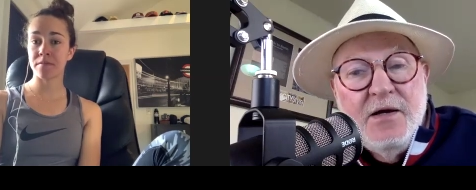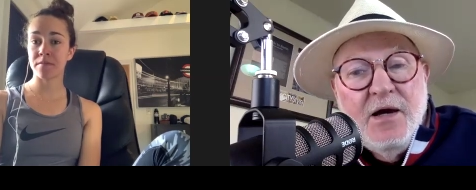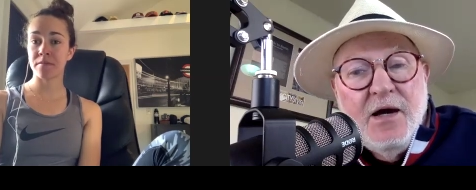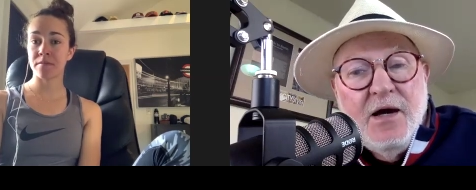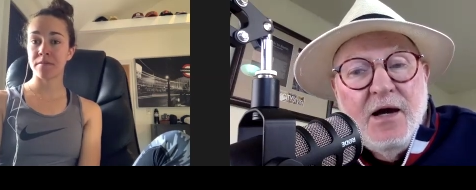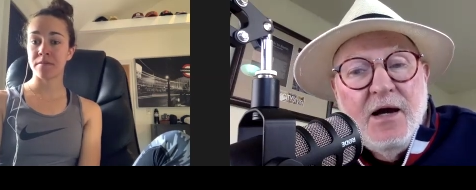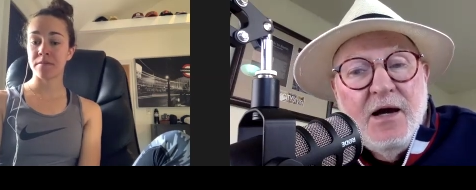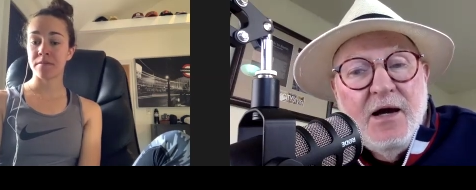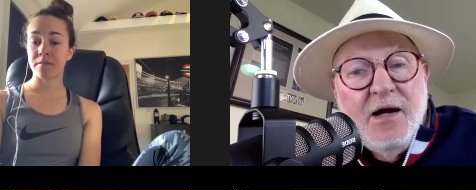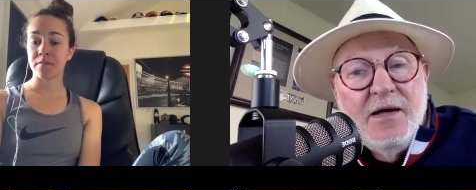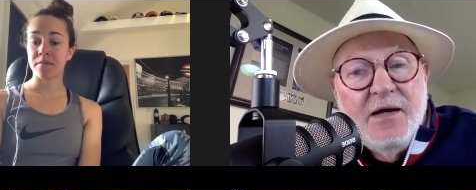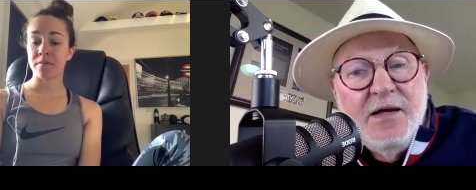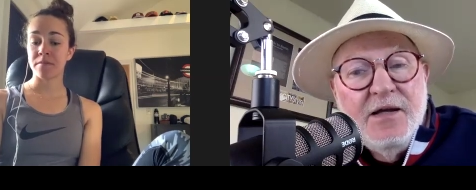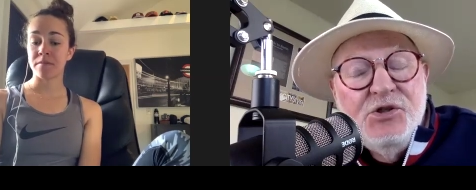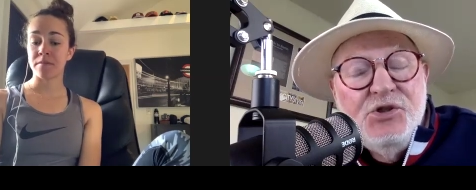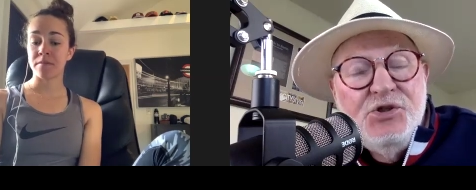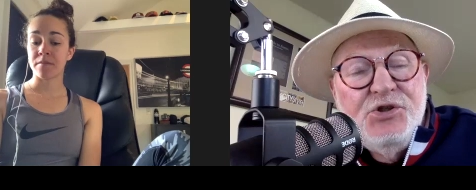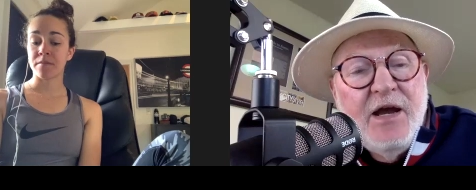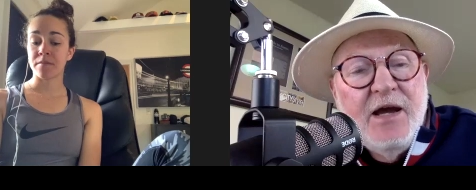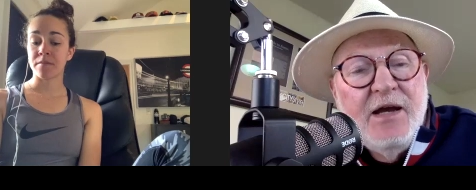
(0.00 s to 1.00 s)
Speaker 1: uh, in
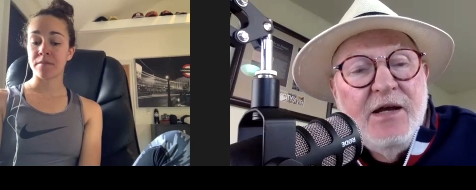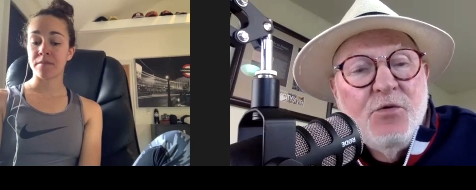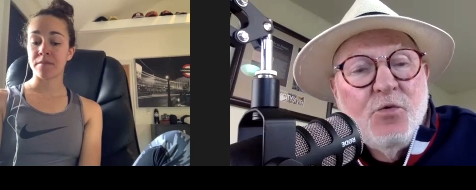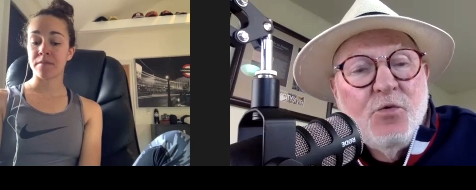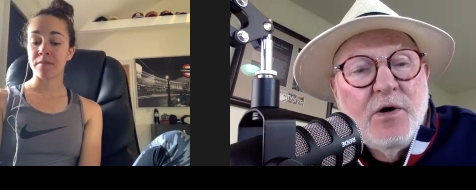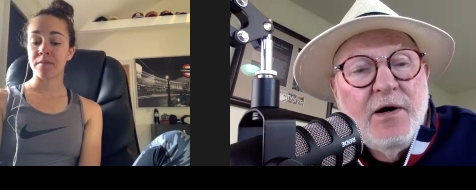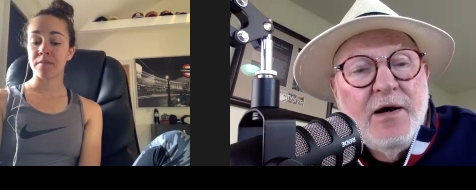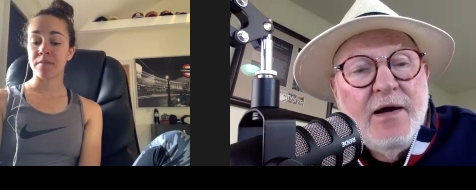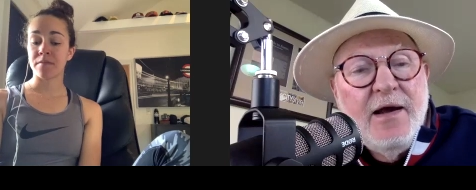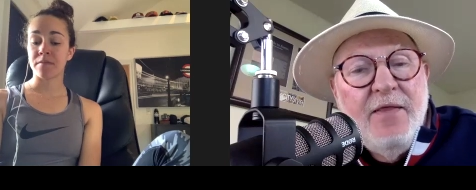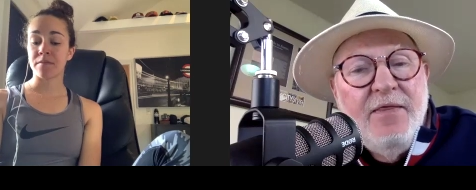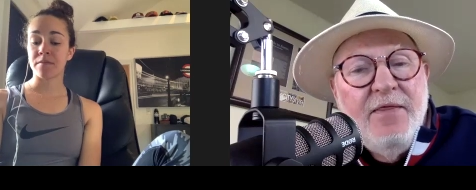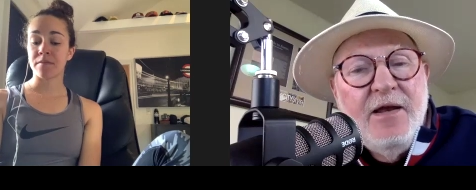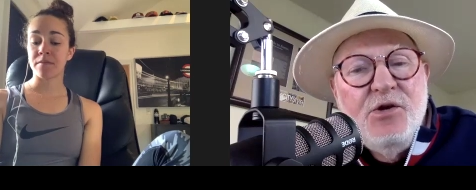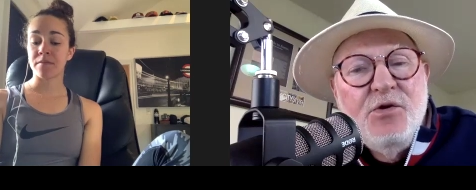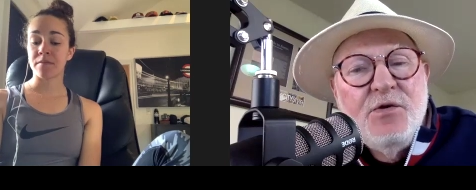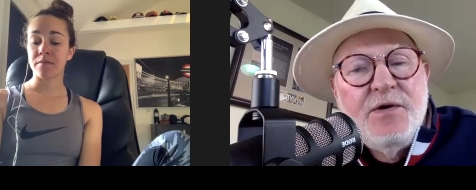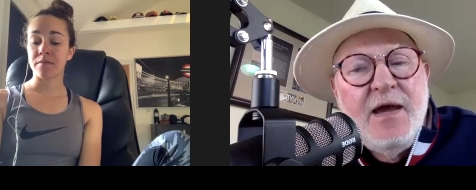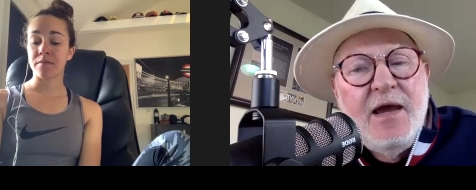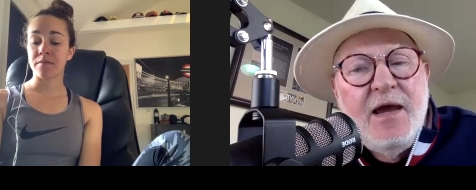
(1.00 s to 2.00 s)
January, and then
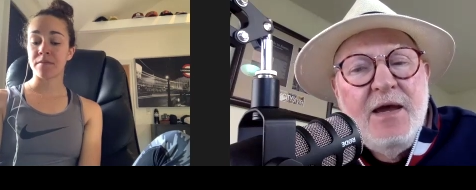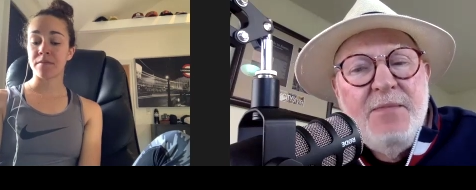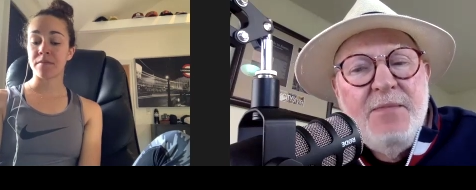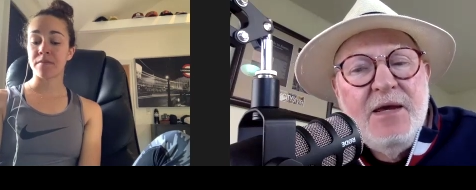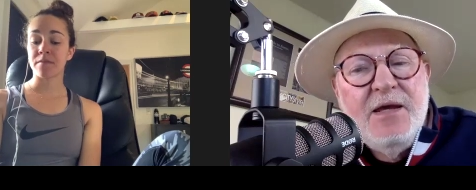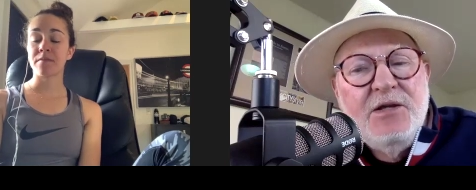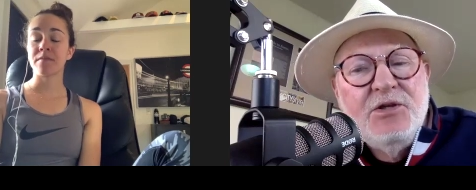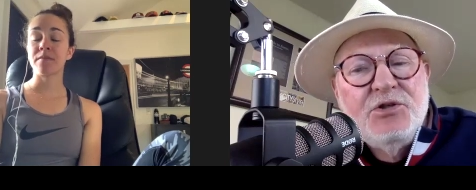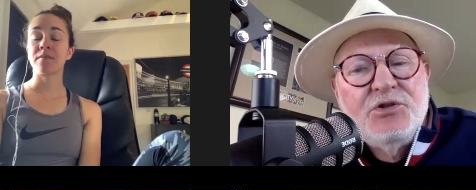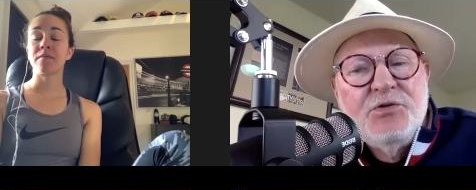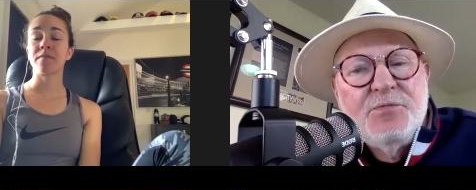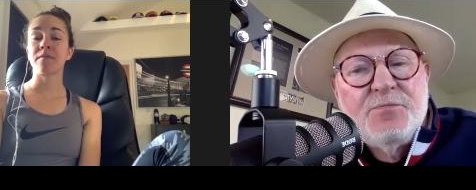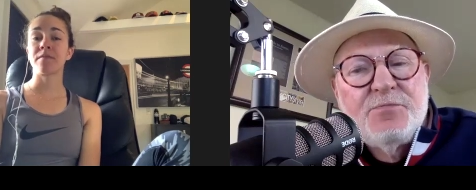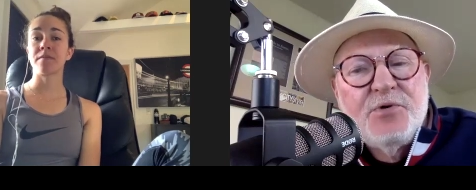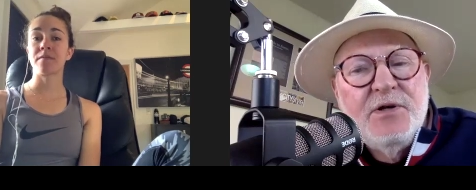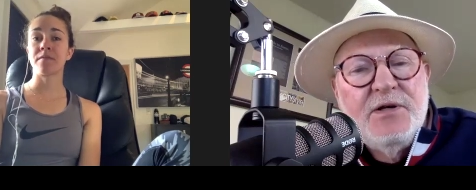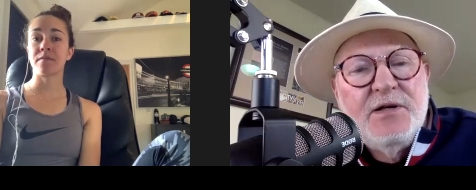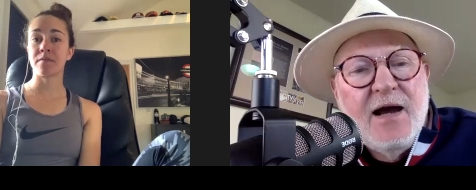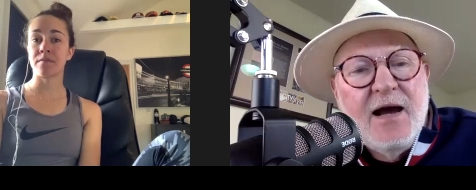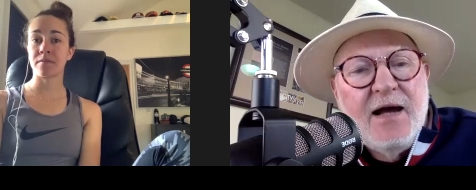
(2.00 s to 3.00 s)
you came into
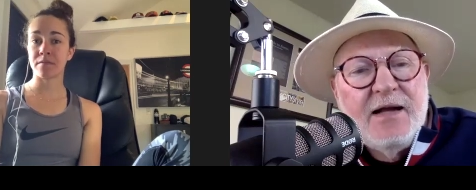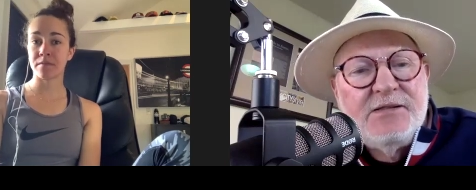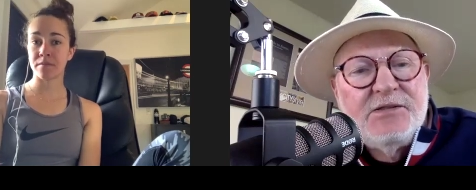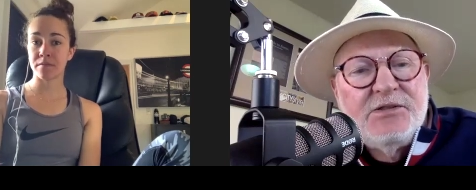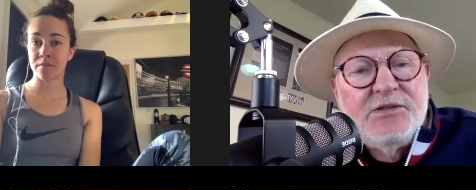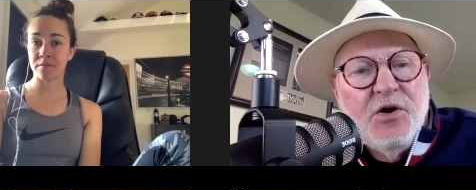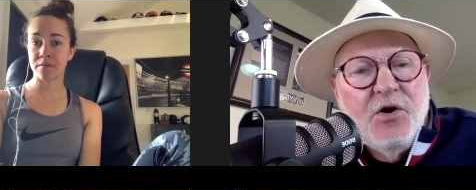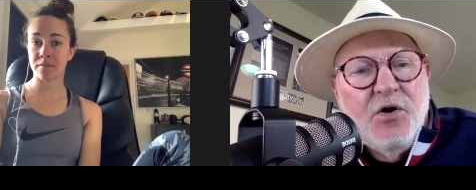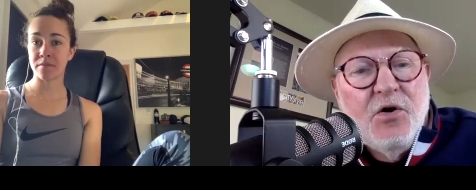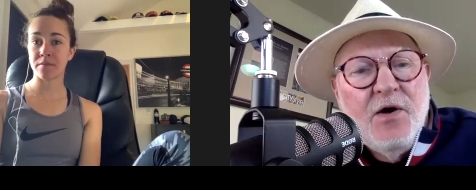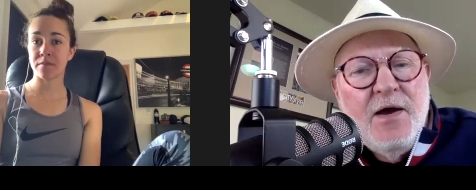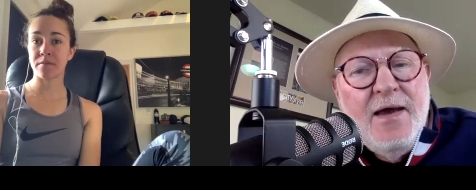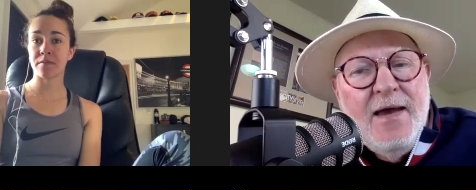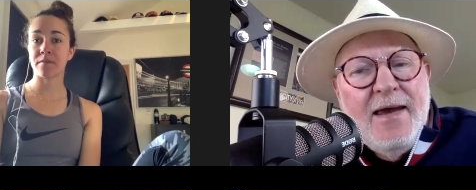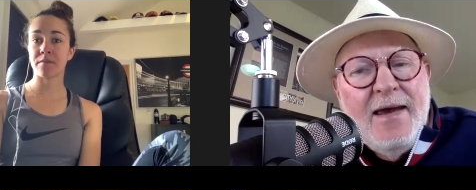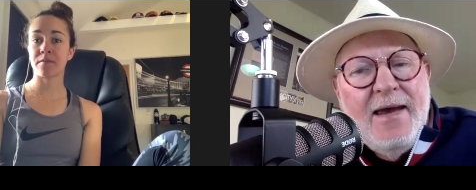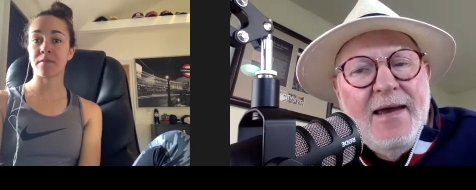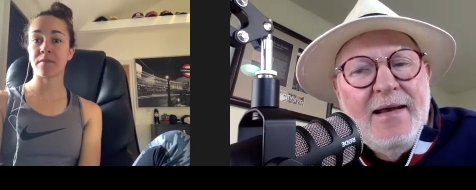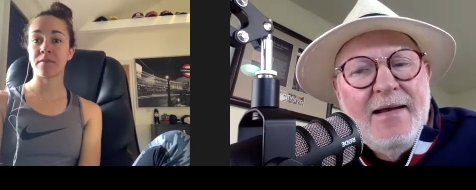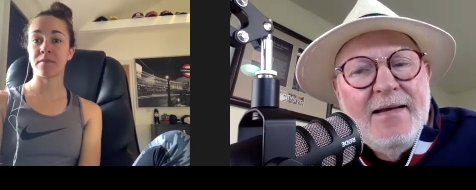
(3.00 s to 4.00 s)
Predazzo,
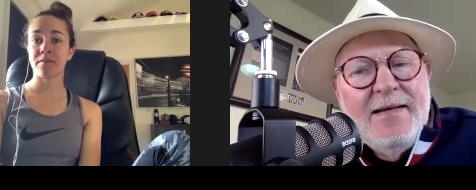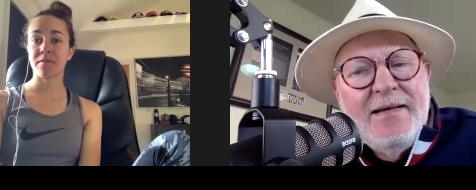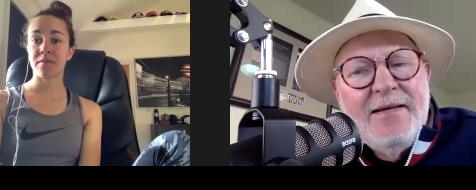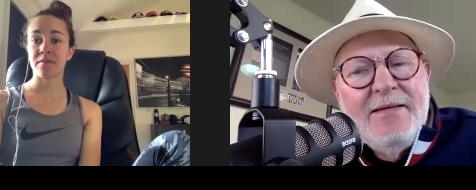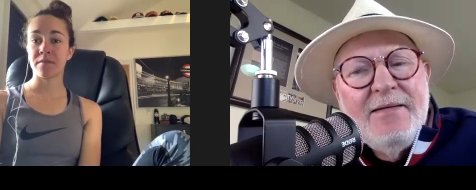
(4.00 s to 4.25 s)
and